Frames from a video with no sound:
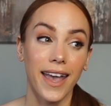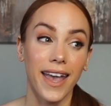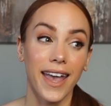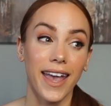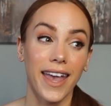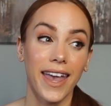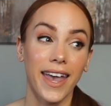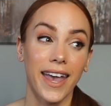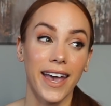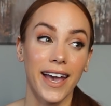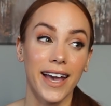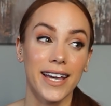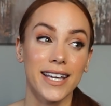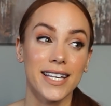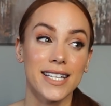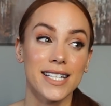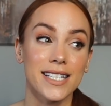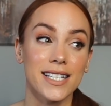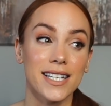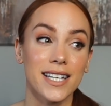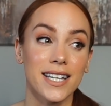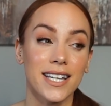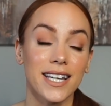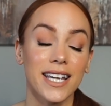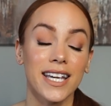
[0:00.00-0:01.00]
and
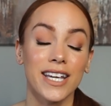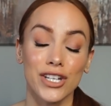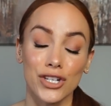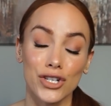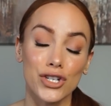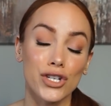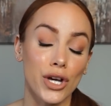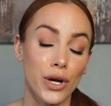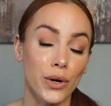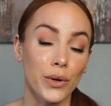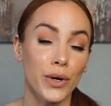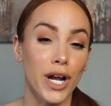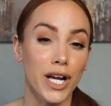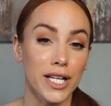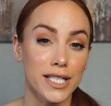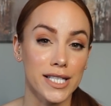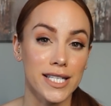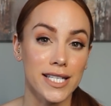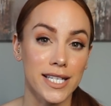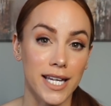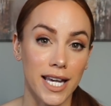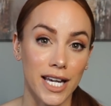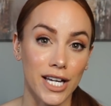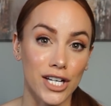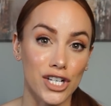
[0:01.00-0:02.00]
it showed on
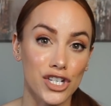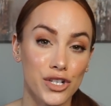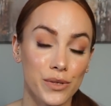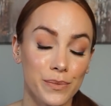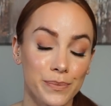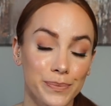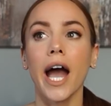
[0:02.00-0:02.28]
stage.